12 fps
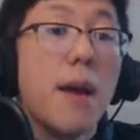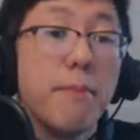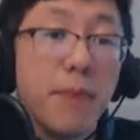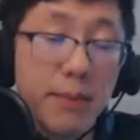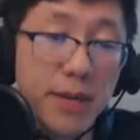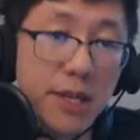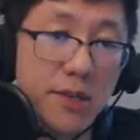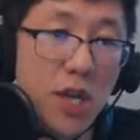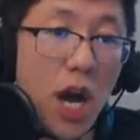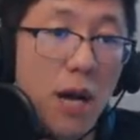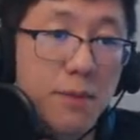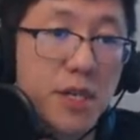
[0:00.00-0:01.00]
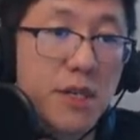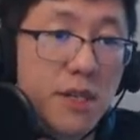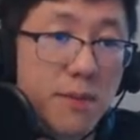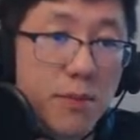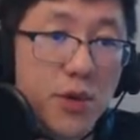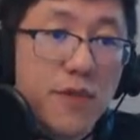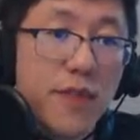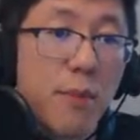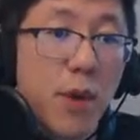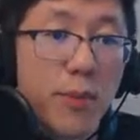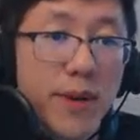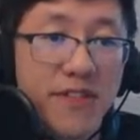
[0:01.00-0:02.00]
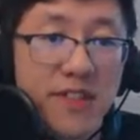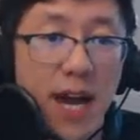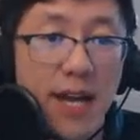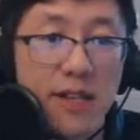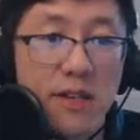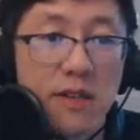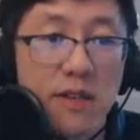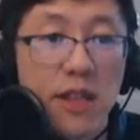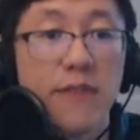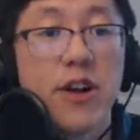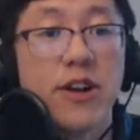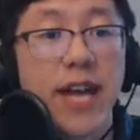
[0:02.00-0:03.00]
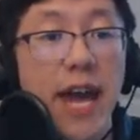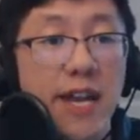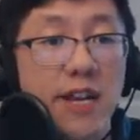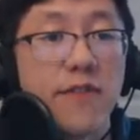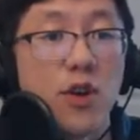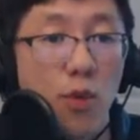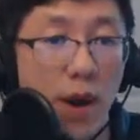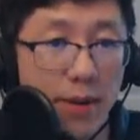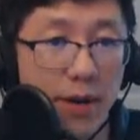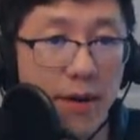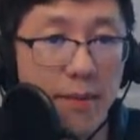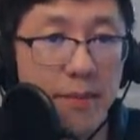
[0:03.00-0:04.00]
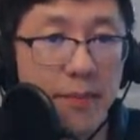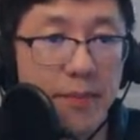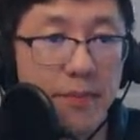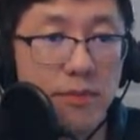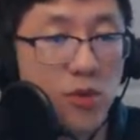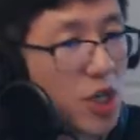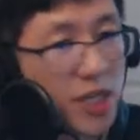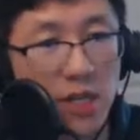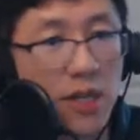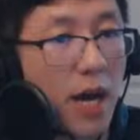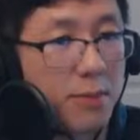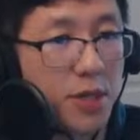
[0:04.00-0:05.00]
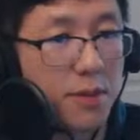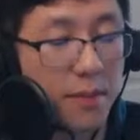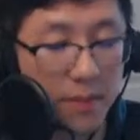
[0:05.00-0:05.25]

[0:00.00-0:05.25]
maybe there's an option to move the moment of silence to the very end of your webinar. Just an option.